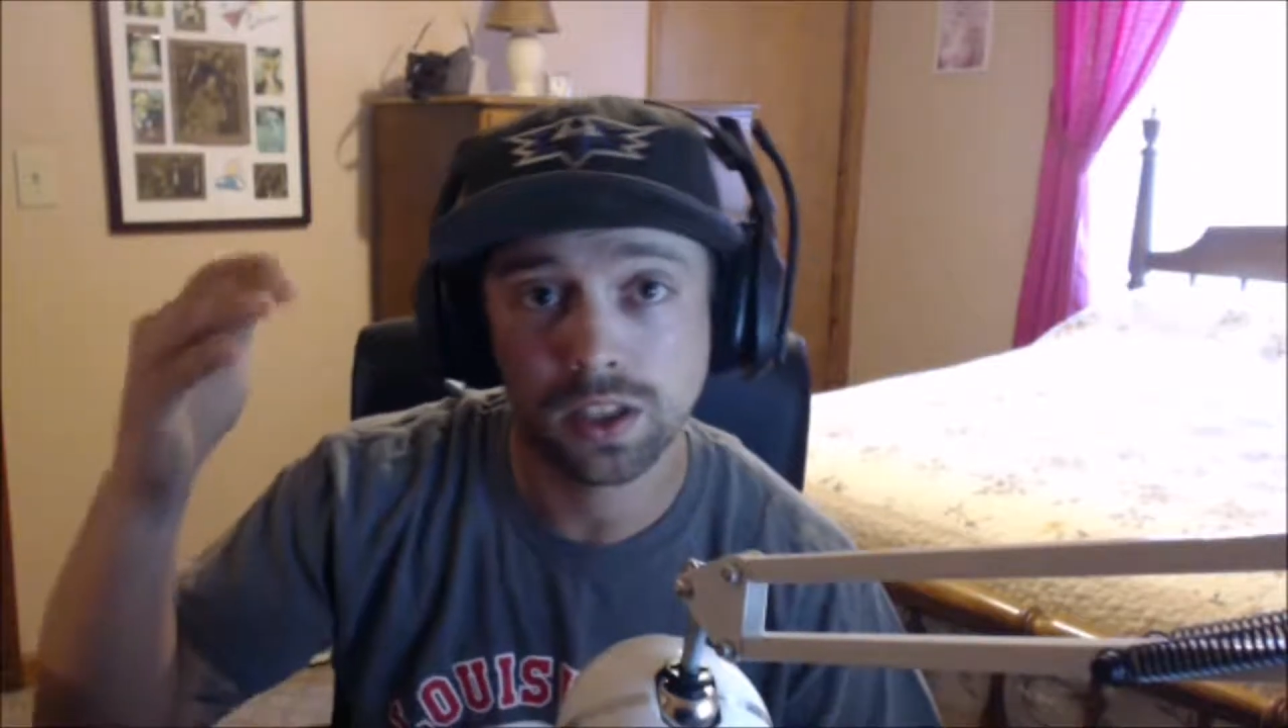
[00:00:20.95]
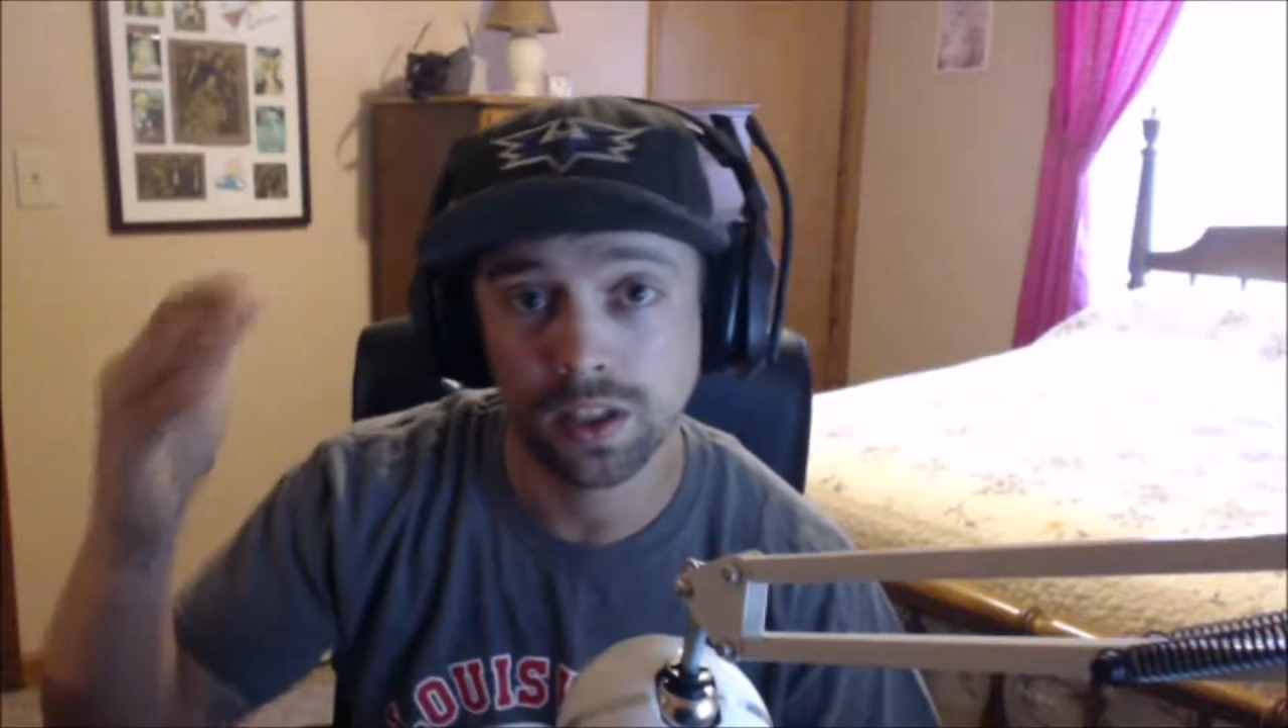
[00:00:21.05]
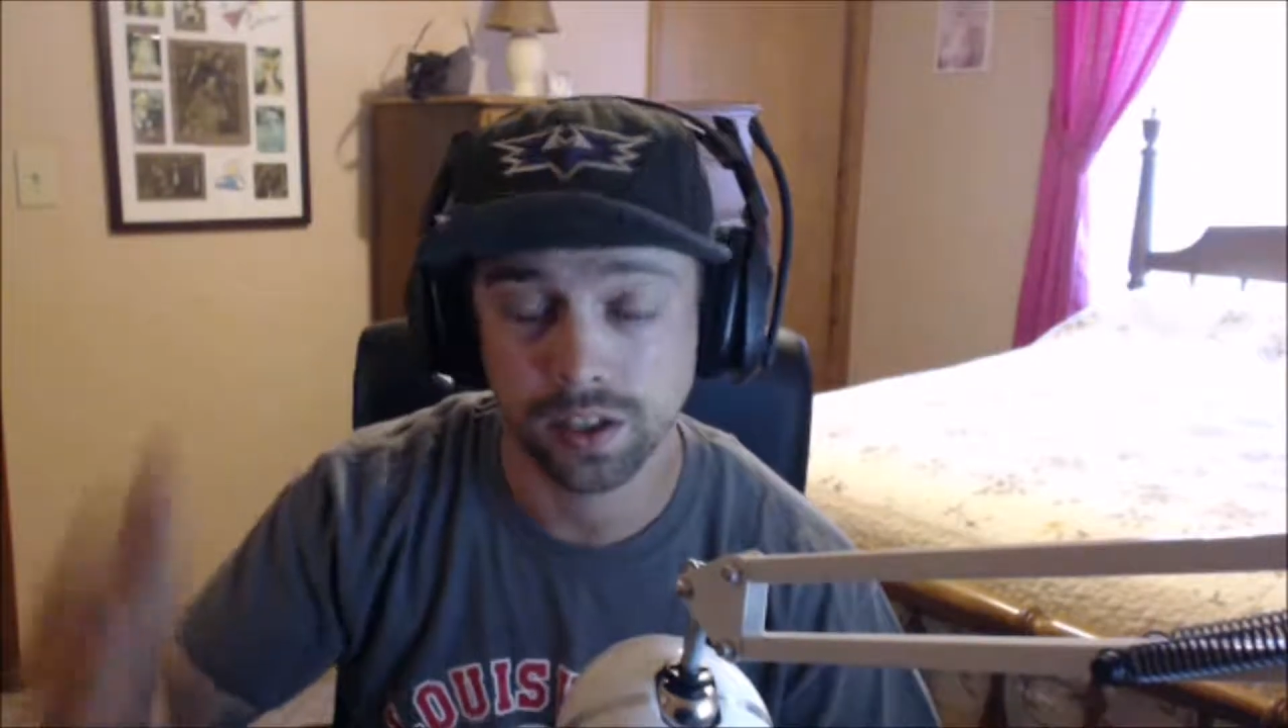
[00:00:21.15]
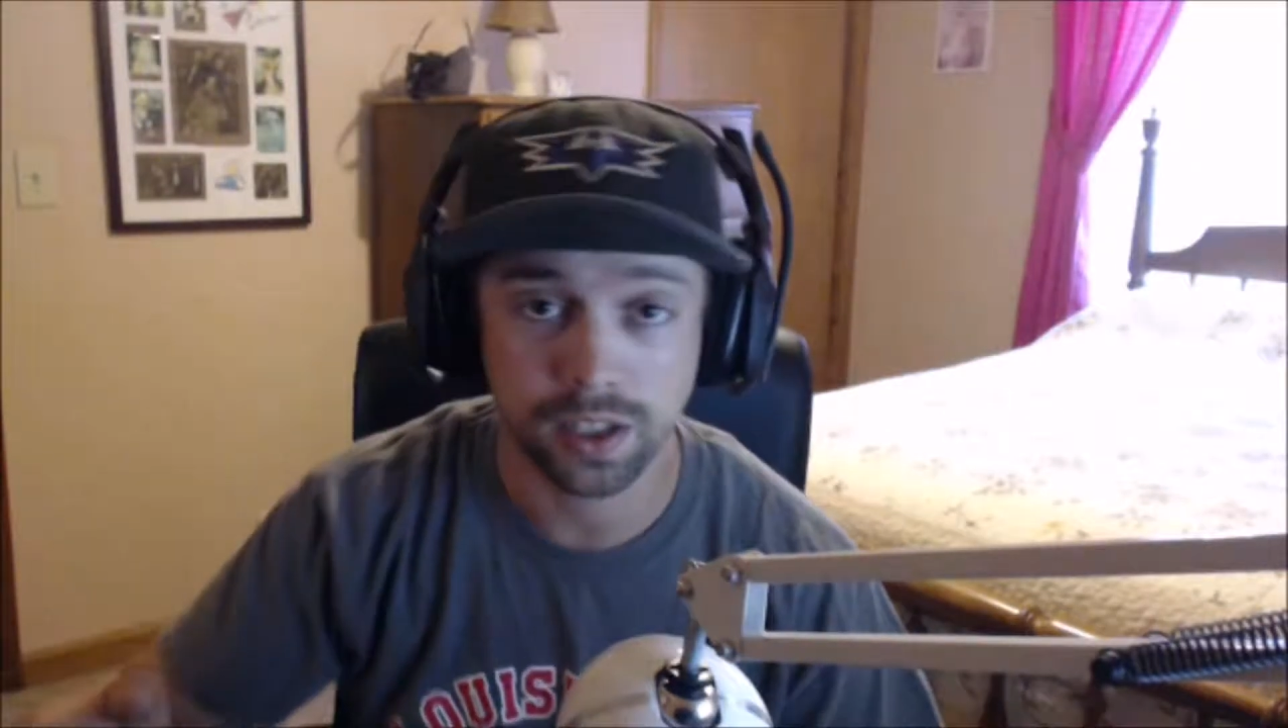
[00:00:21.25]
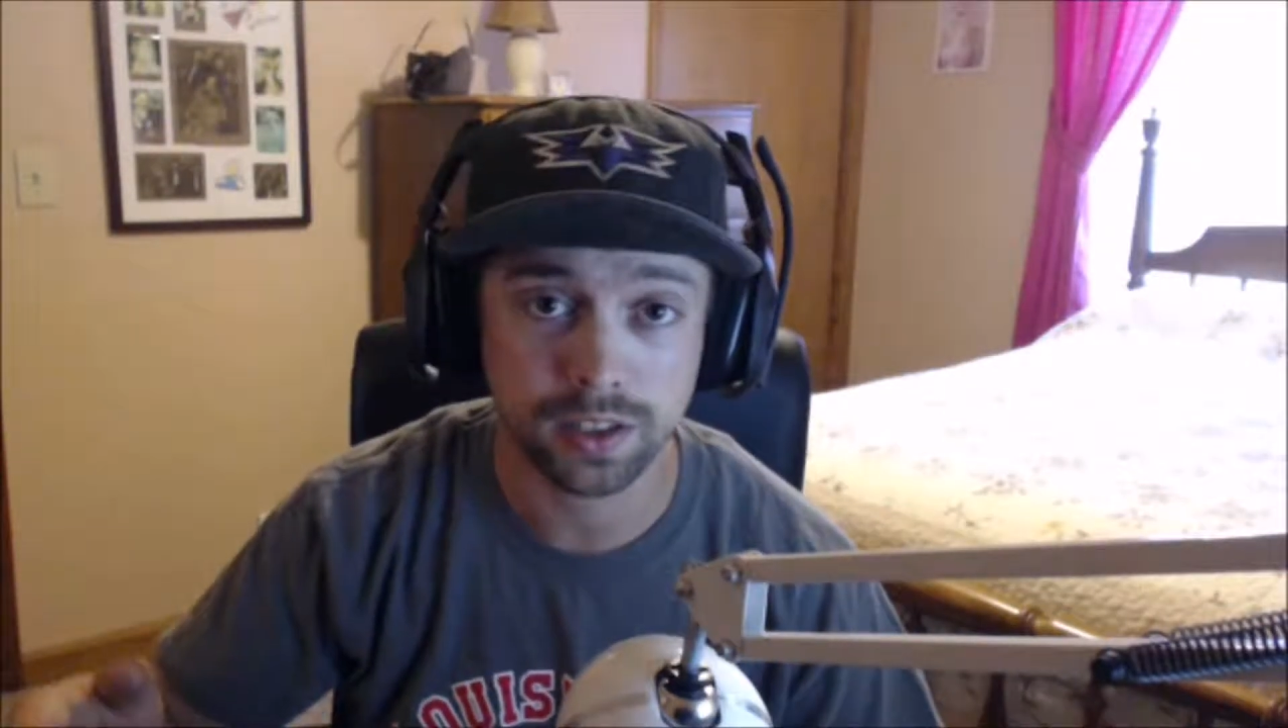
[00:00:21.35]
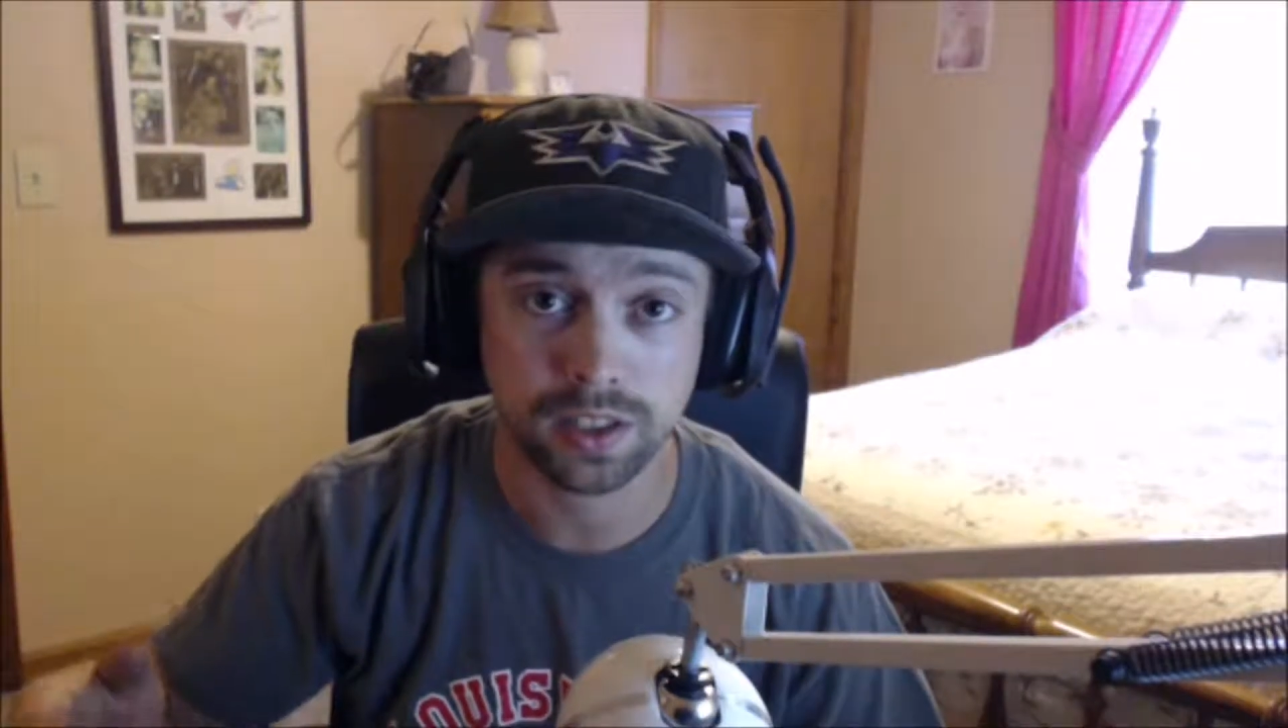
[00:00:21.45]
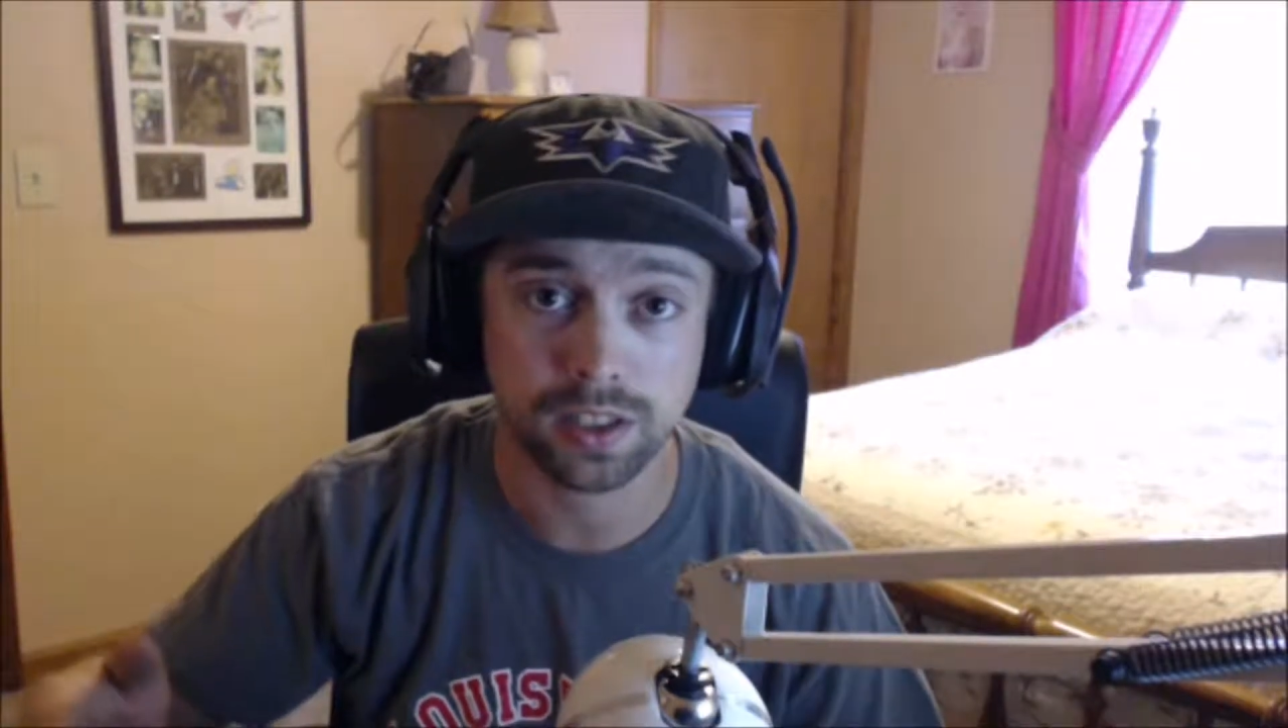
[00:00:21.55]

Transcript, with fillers: another